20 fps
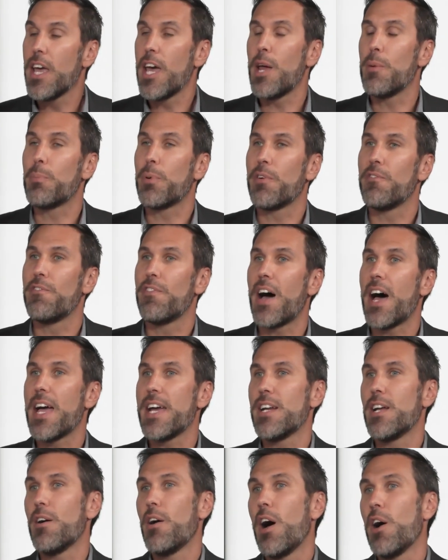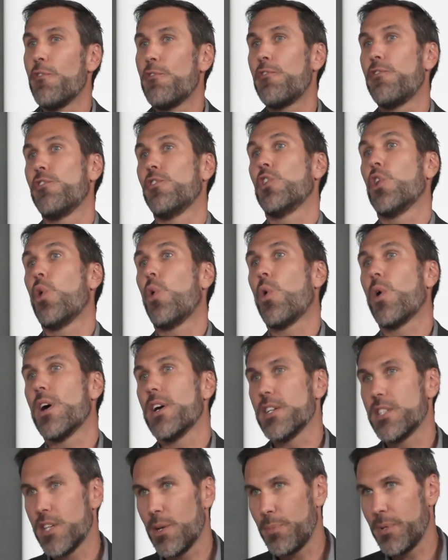and provide a
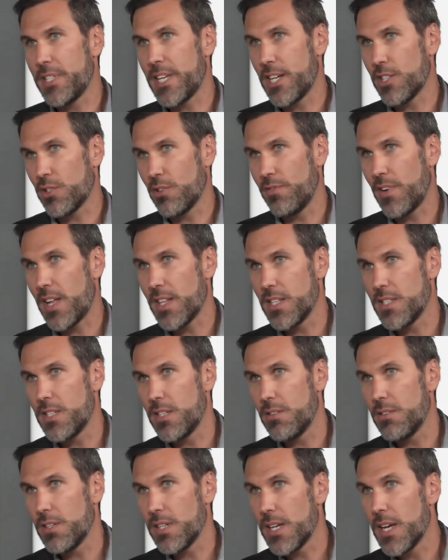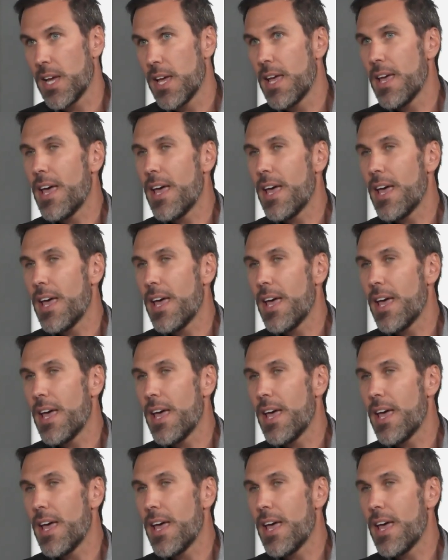floor to potential volatility.